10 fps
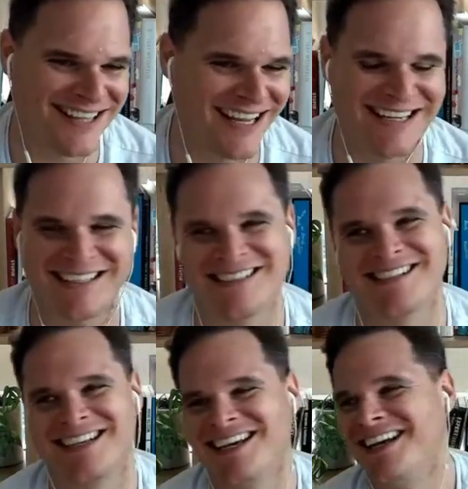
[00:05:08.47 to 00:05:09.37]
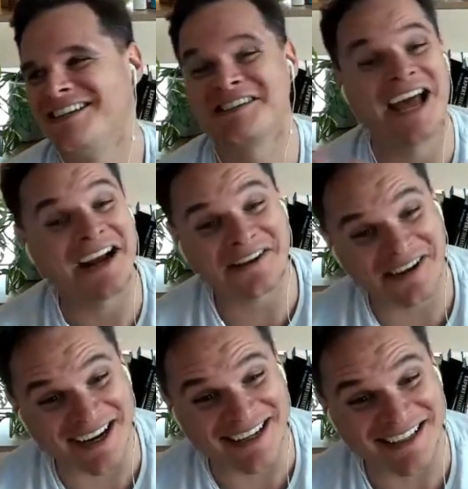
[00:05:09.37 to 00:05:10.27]
Like, it's not
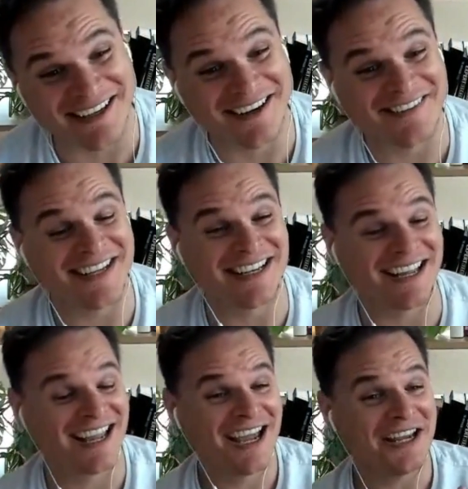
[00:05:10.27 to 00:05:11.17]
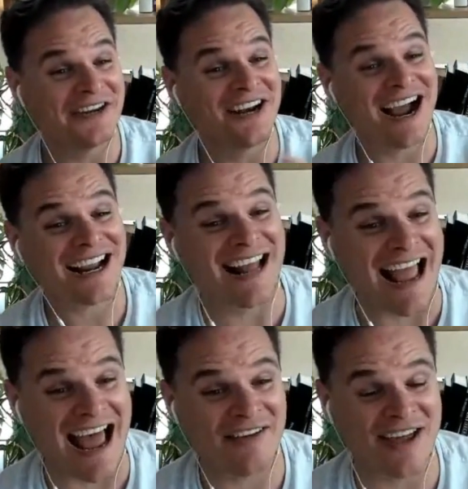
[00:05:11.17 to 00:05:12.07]
great. You know what I mean? Like, you're not going to
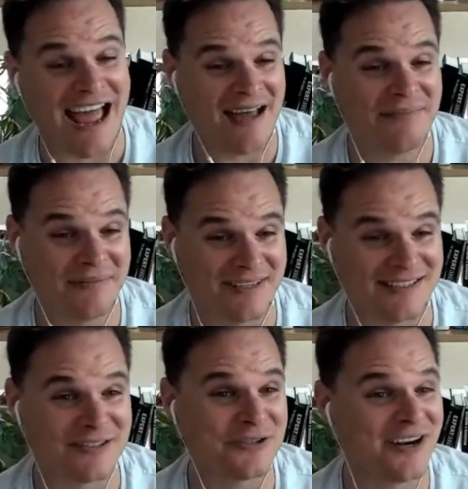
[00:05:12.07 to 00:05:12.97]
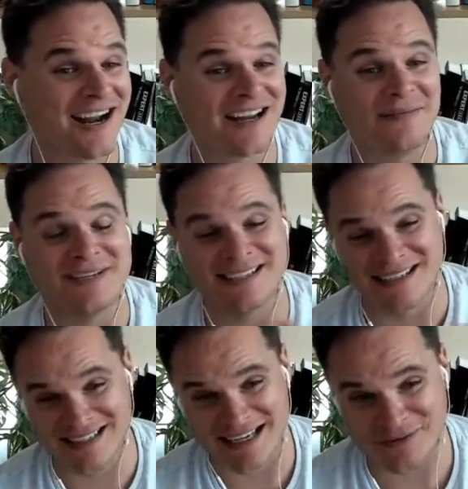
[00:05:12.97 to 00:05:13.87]
have a happy business. You're not going to be
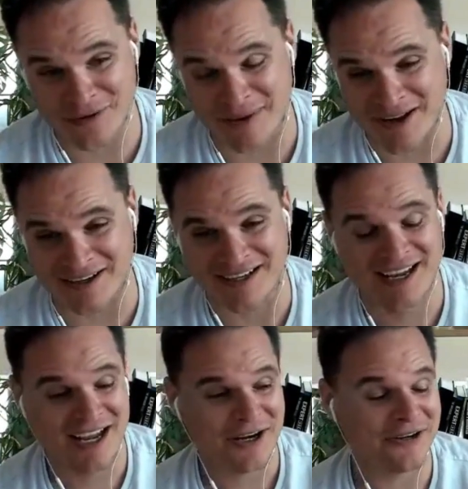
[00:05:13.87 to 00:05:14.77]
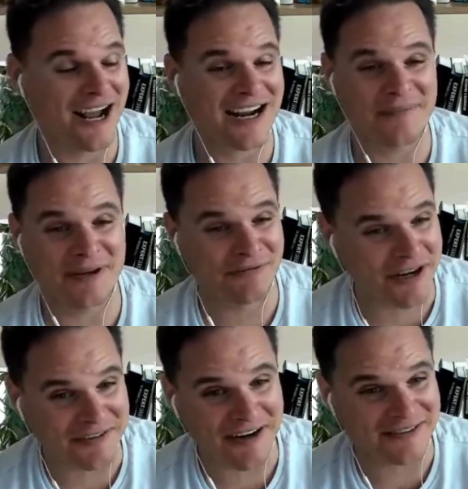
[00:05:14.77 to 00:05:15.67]
successful about it. You're not going to be
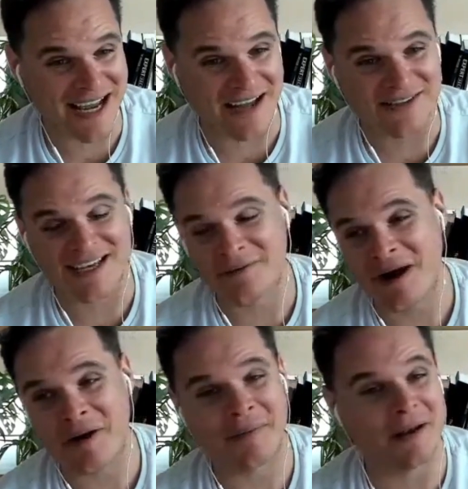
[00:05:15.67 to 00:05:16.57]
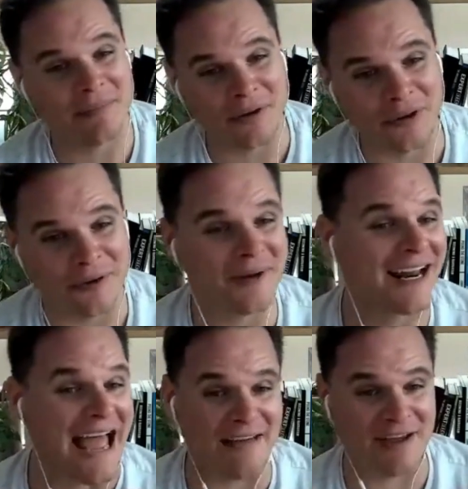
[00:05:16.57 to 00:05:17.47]
running around town saying, wow, I made a boatload of
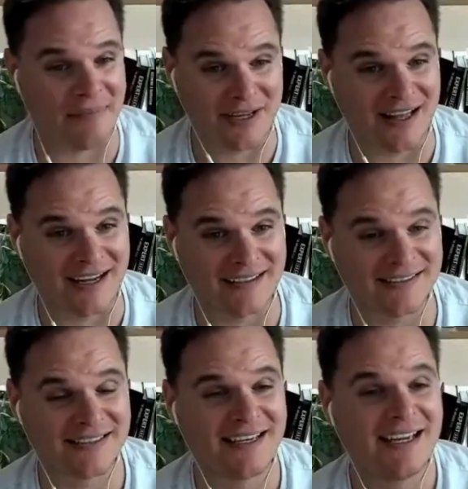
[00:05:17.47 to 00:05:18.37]
money, have happy clients.